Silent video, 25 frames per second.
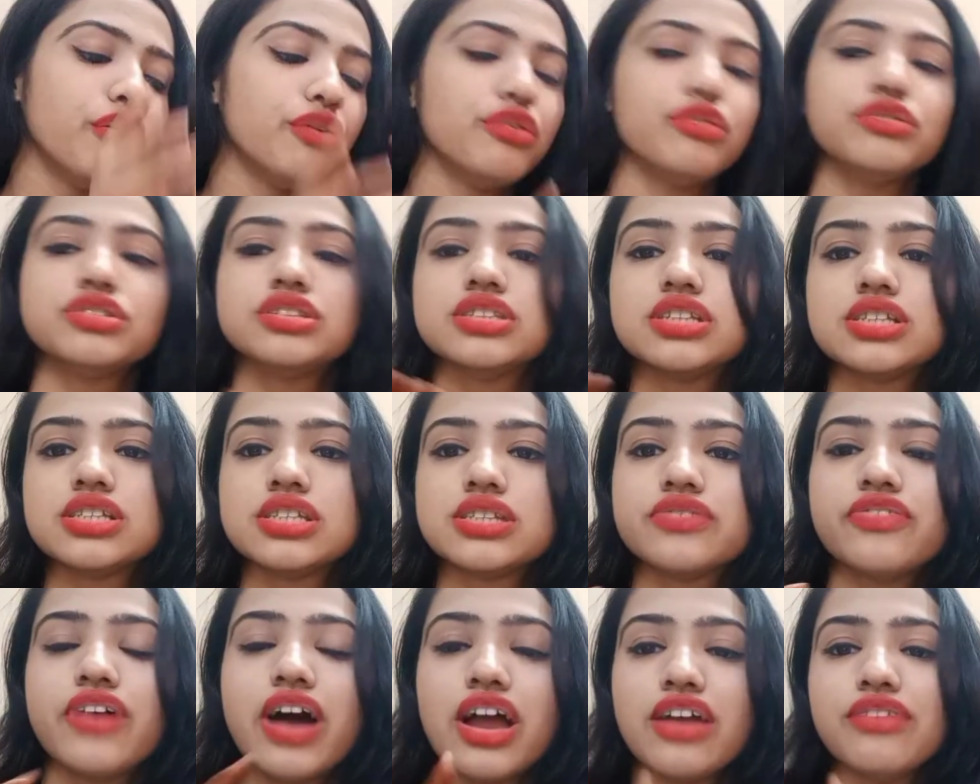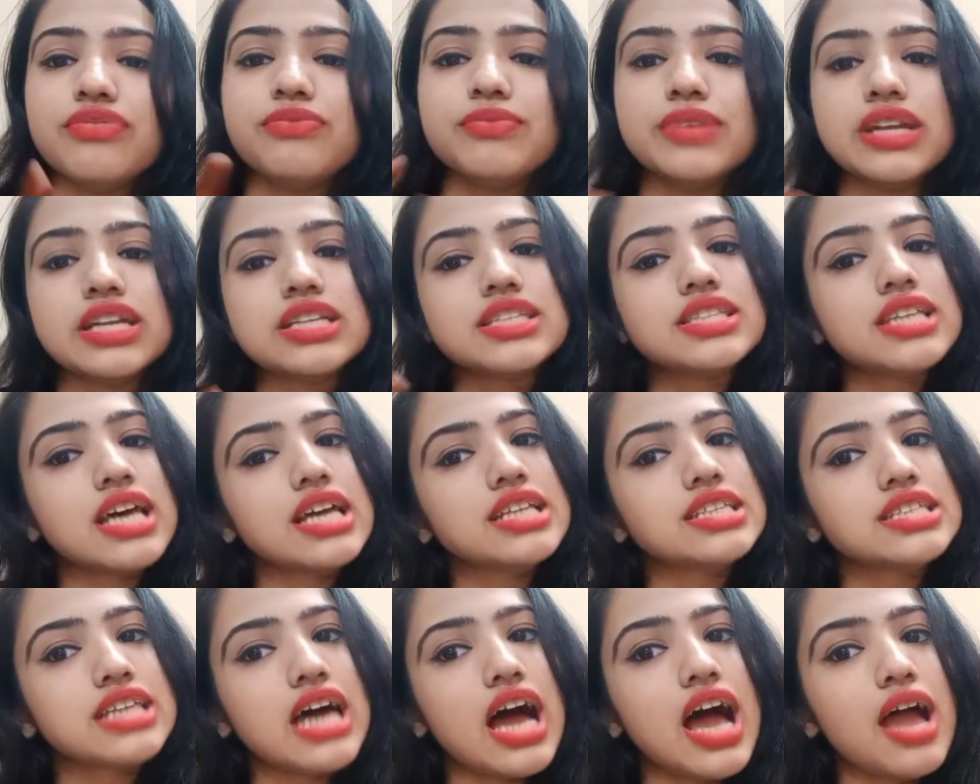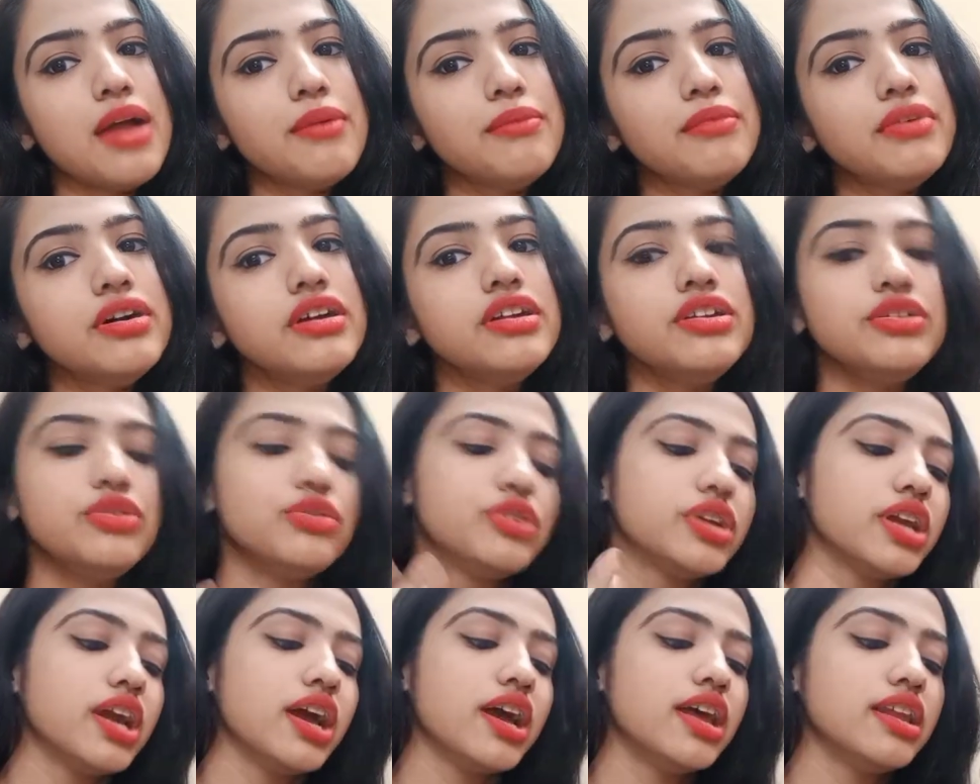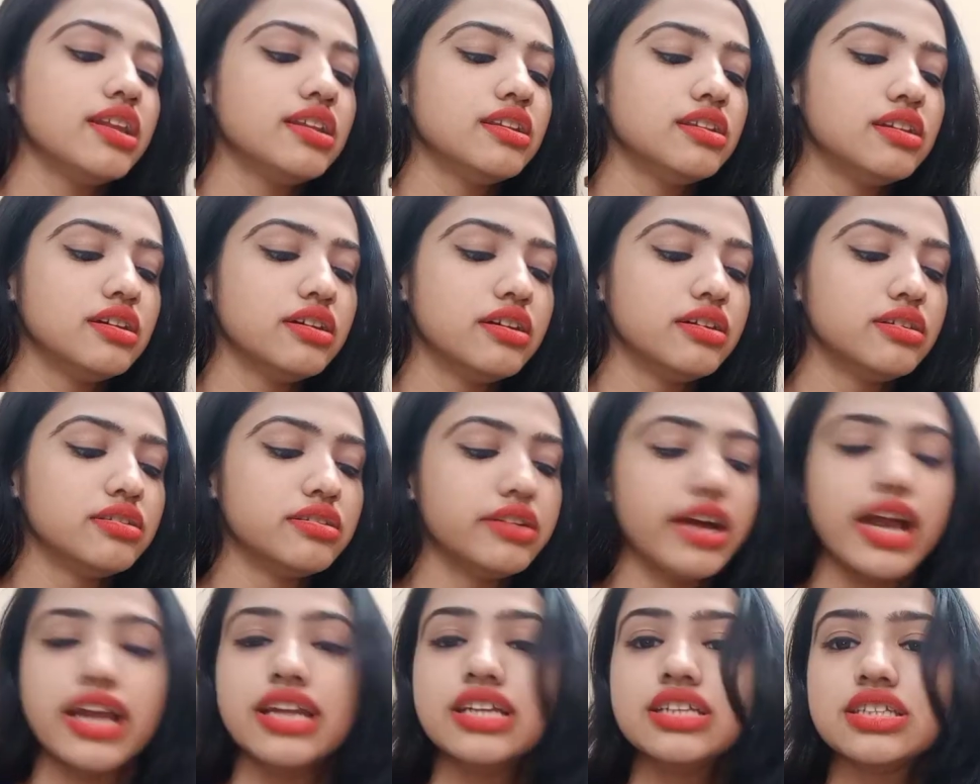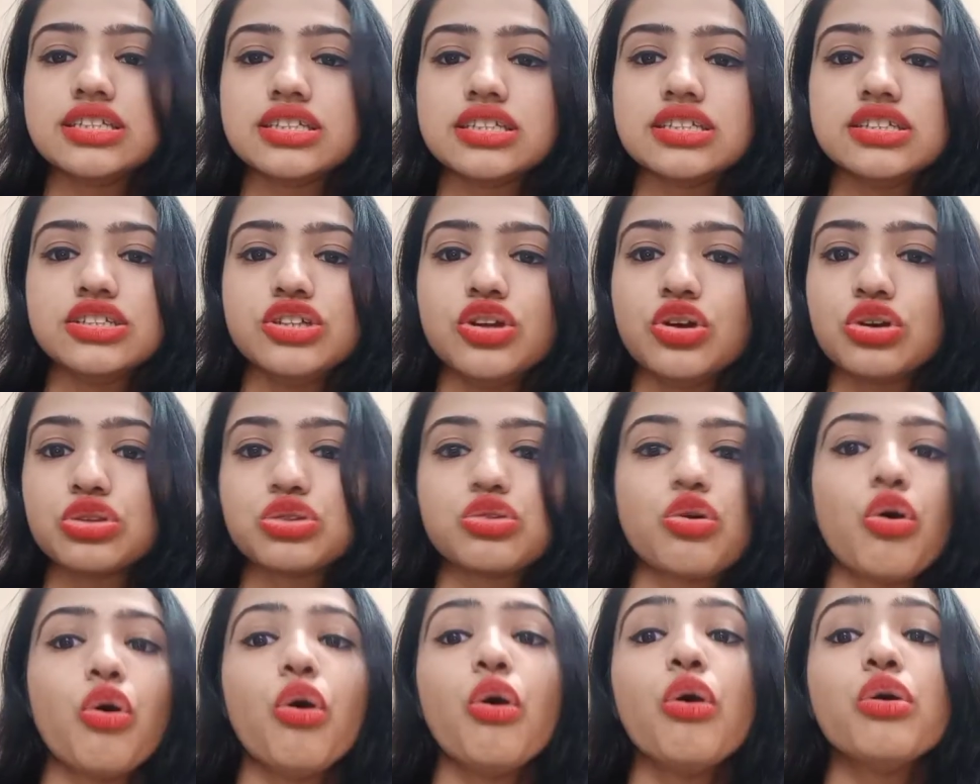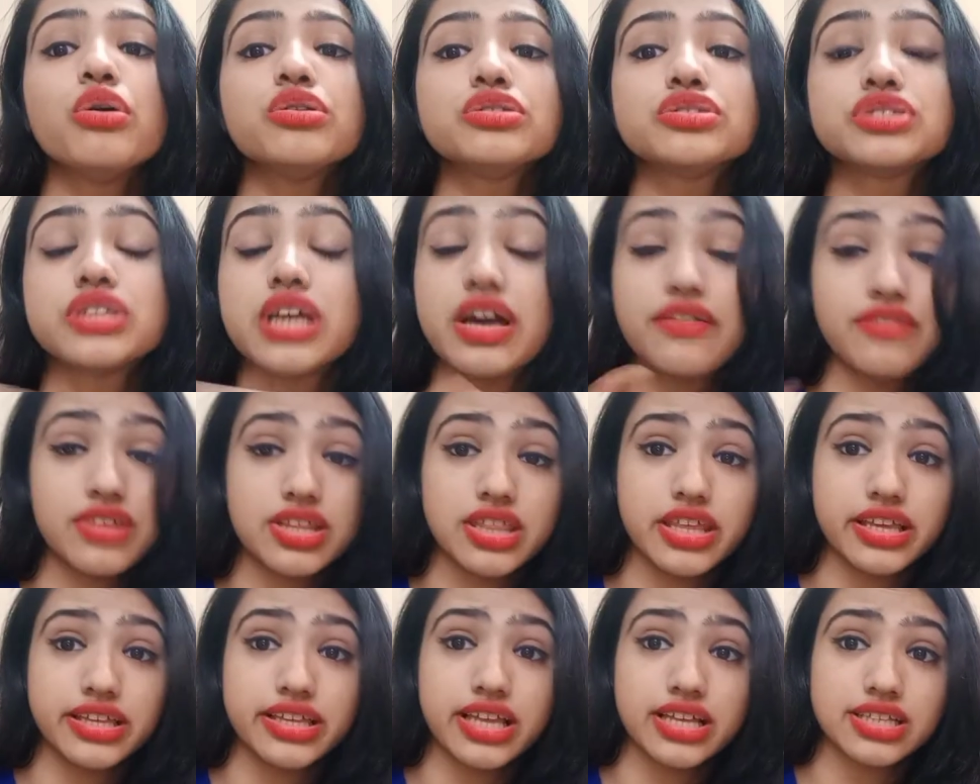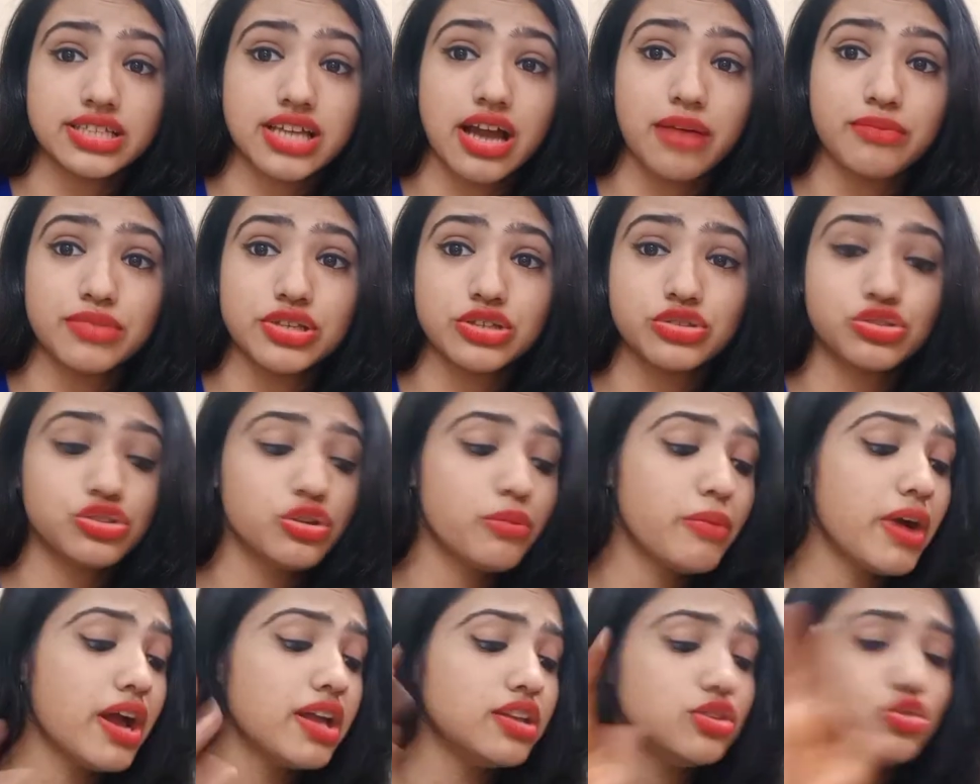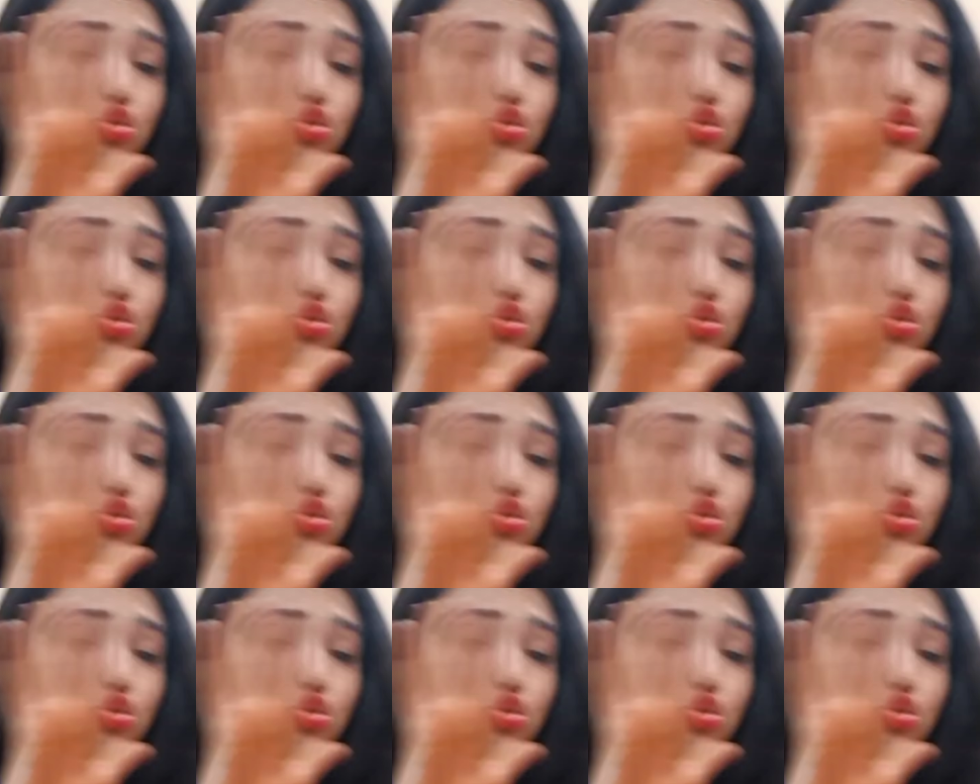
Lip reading: this 5 minute scent timer. You can write your thoughts, everything that's come into your mind.